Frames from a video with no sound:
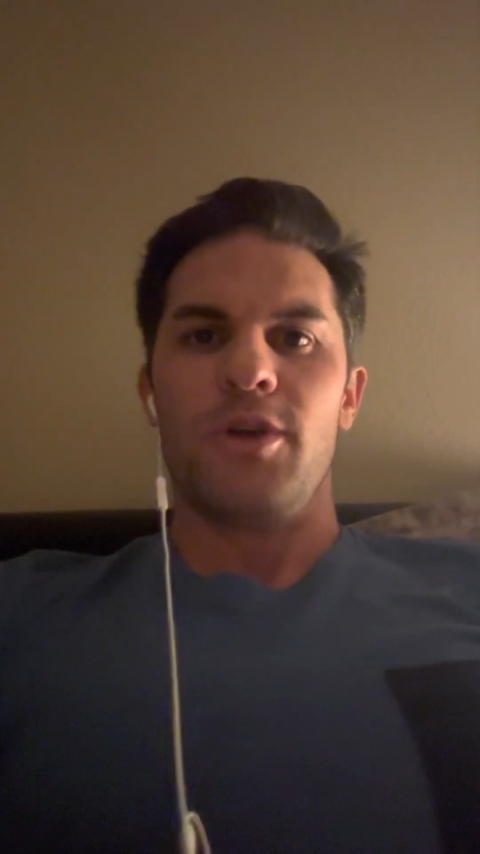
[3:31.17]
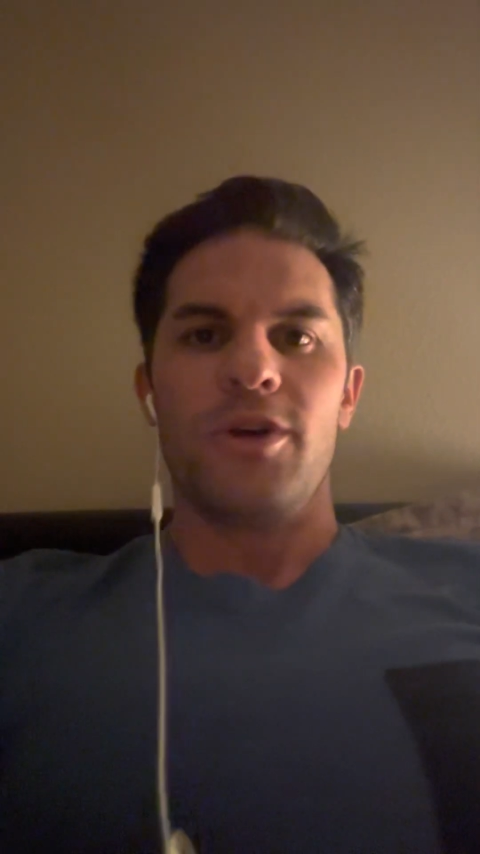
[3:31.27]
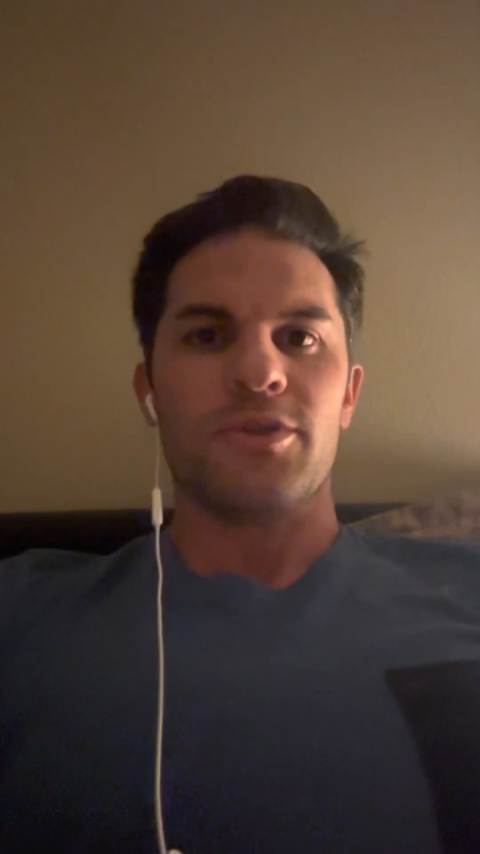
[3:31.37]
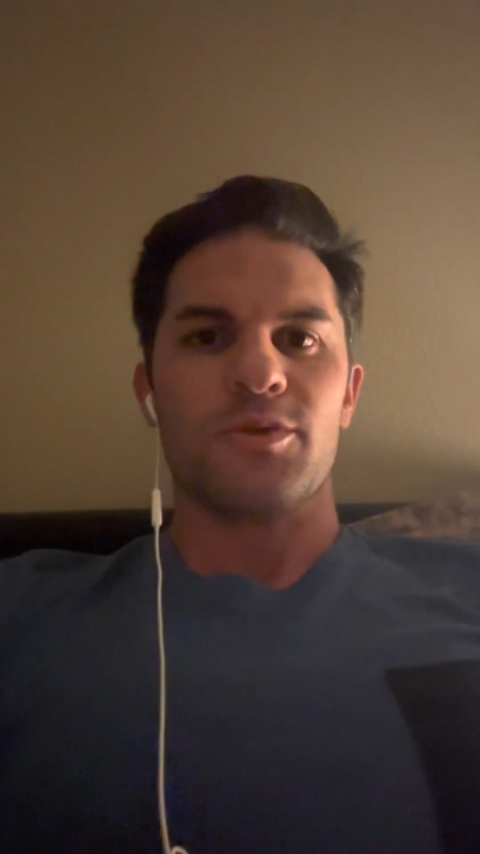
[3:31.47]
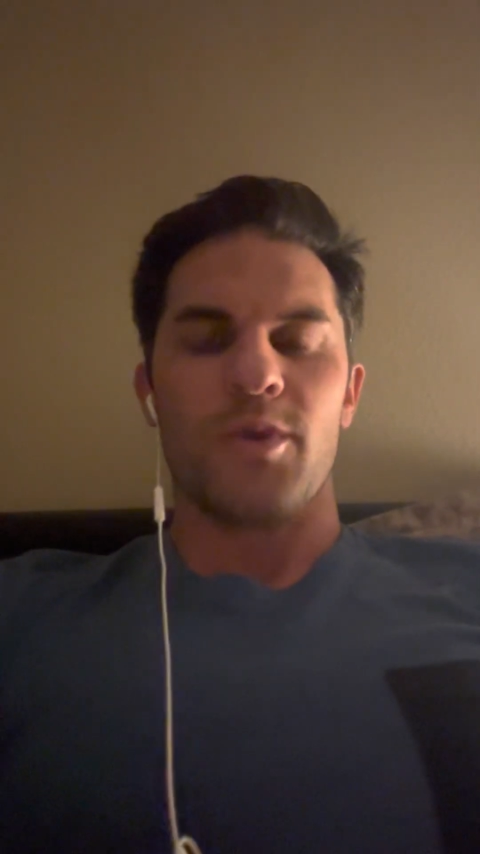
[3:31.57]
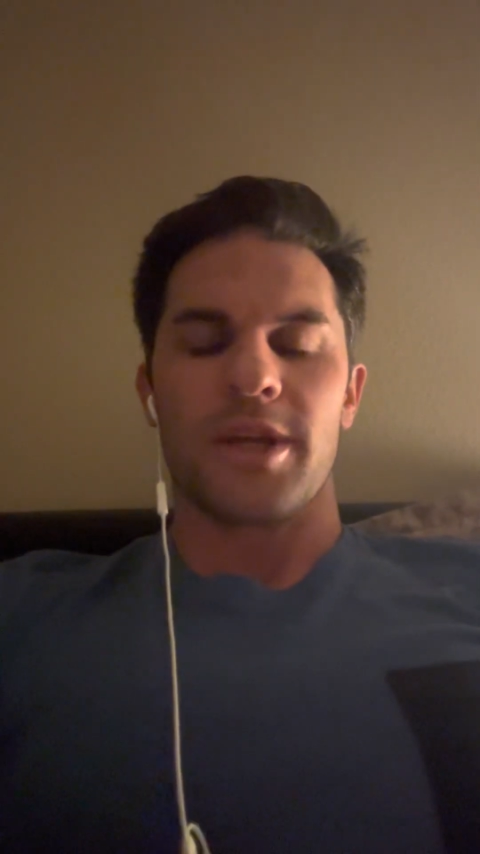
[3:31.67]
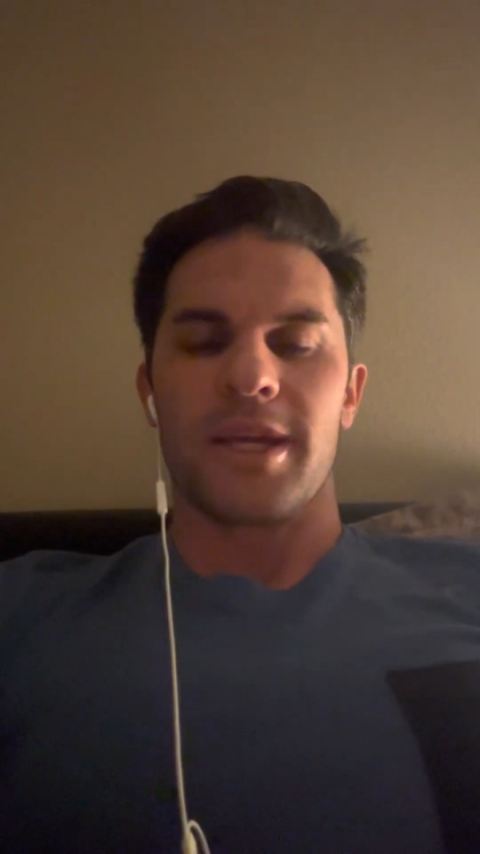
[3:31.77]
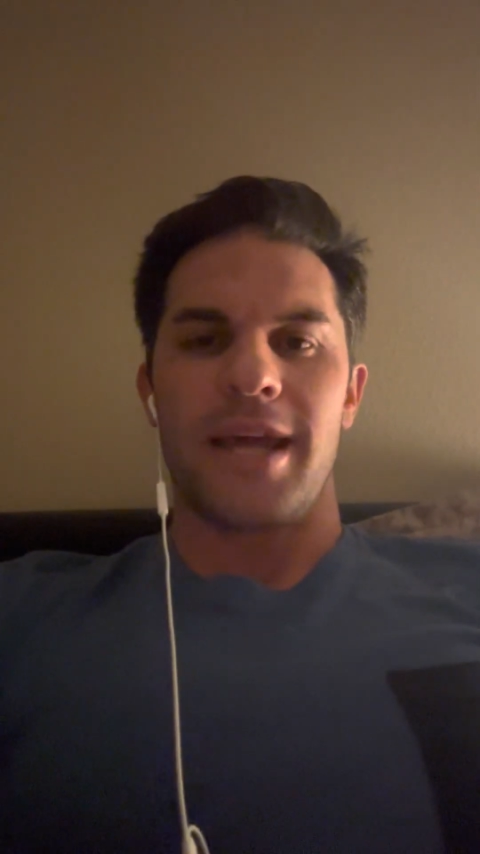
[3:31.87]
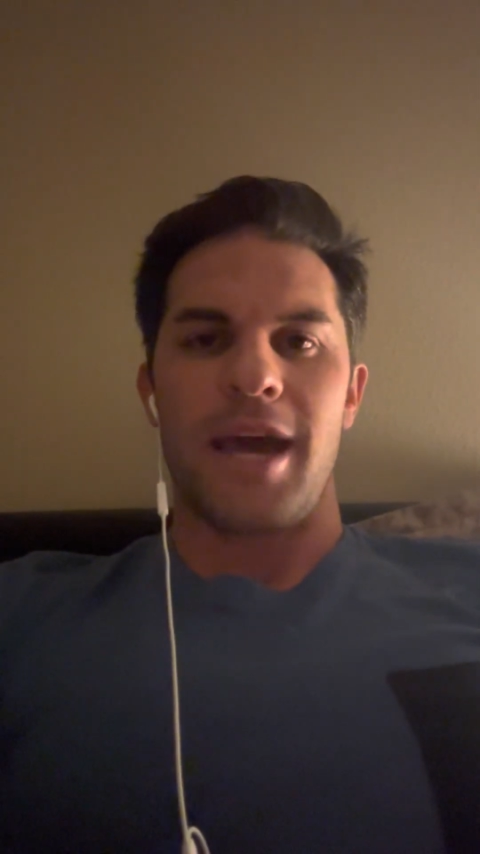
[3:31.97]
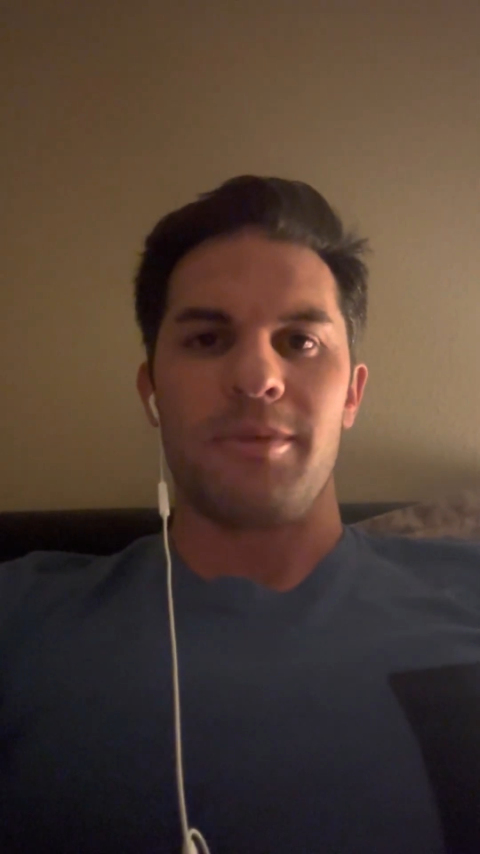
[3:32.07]
knows what
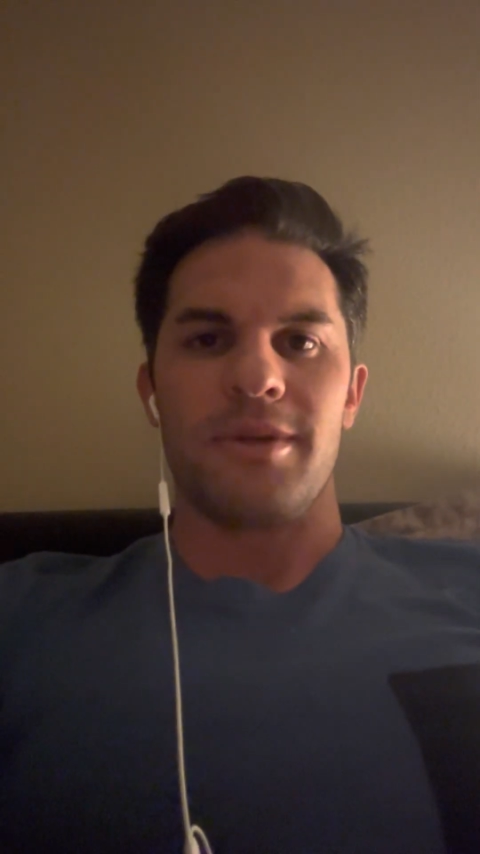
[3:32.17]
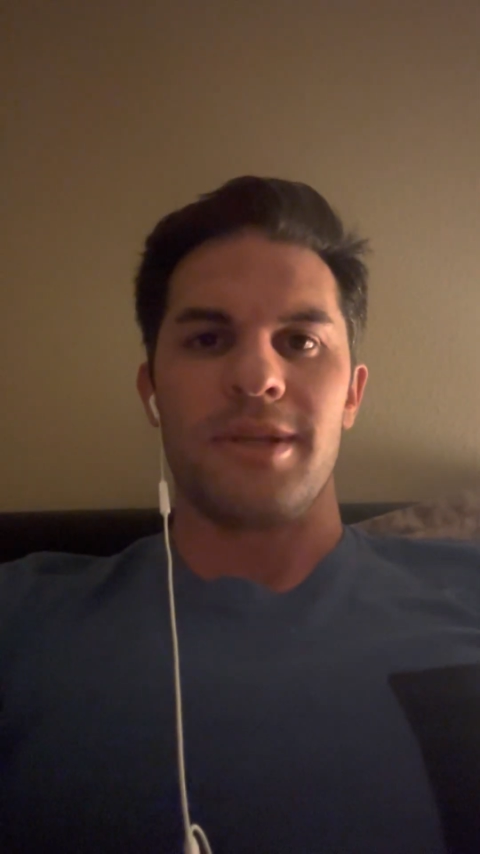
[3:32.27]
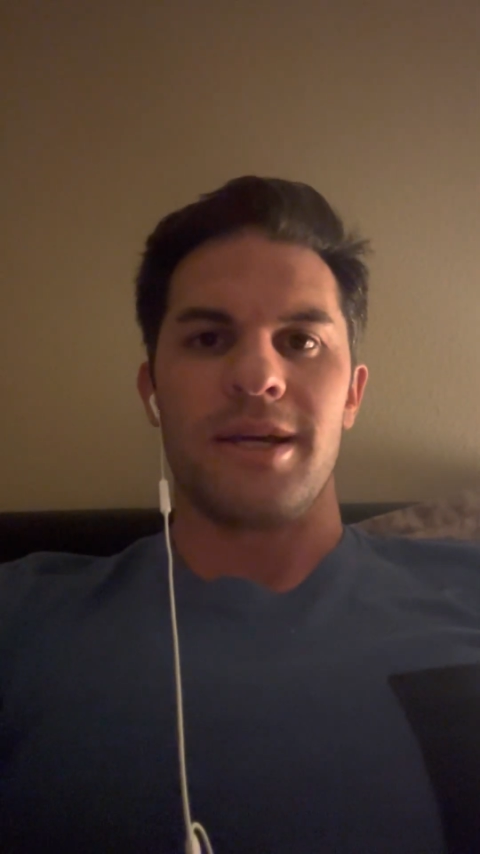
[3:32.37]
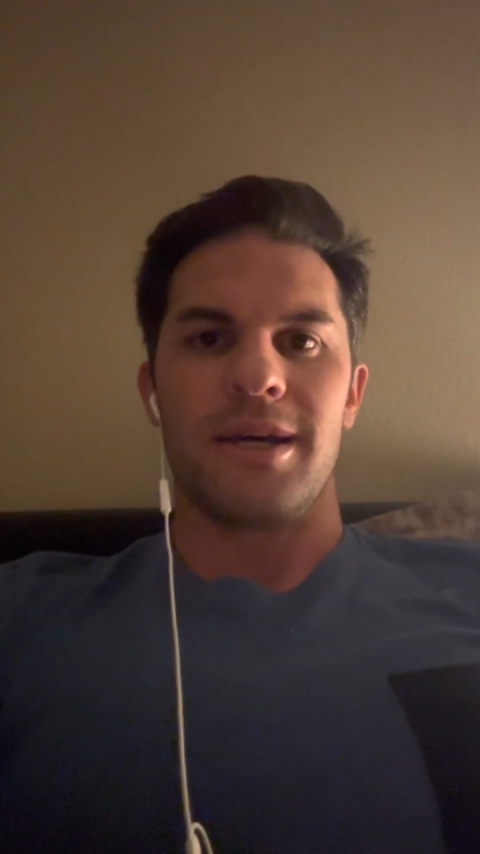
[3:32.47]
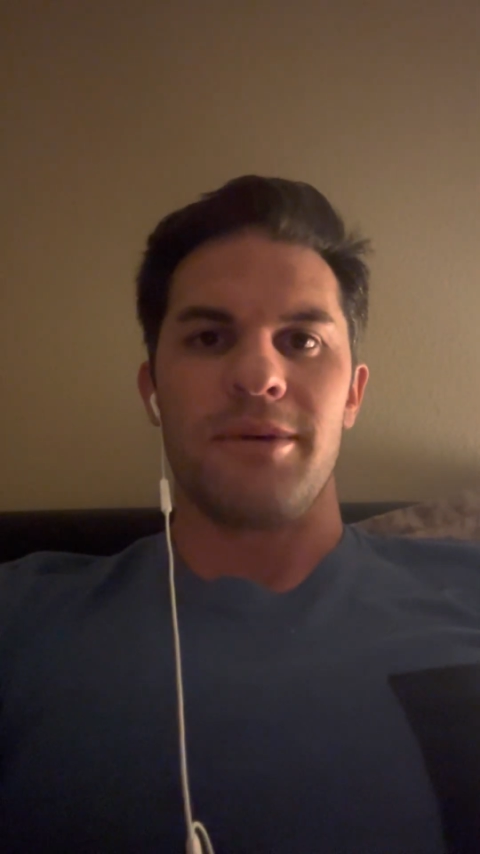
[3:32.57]
can happen